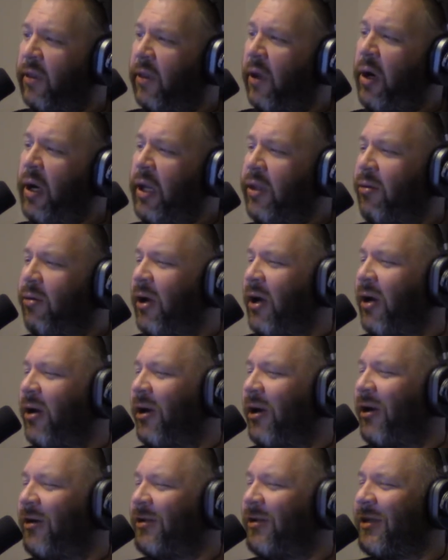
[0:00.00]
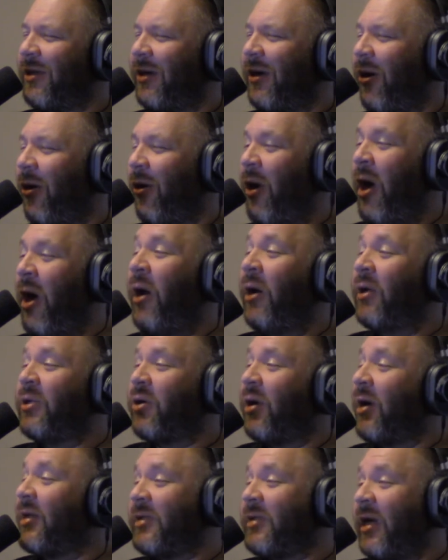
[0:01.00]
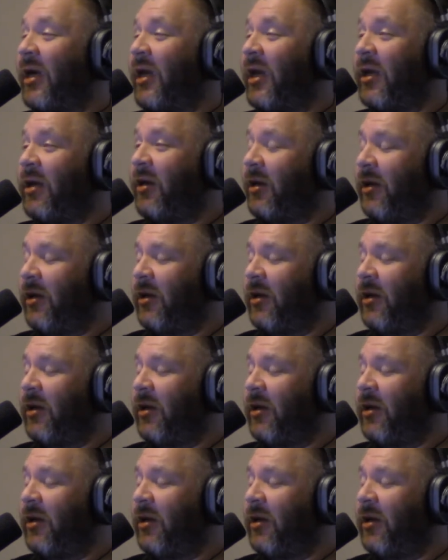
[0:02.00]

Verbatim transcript: 3300 years ago translated